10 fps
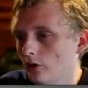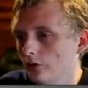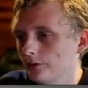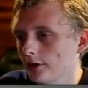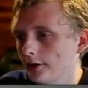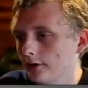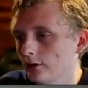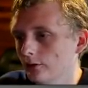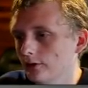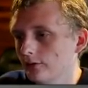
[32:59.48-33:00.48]
hope that I can
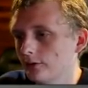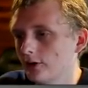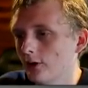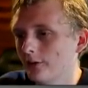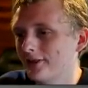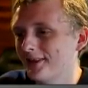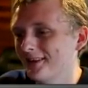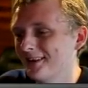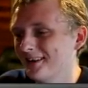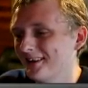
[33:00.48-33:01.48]
go with. We'll go
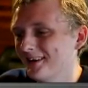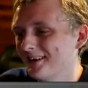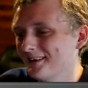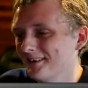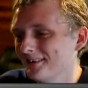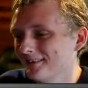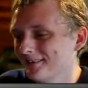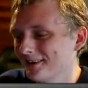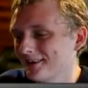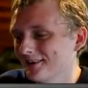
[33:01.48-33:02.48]
with
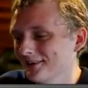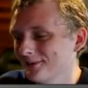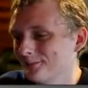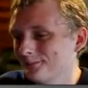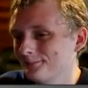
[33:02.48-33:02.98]
Frightener.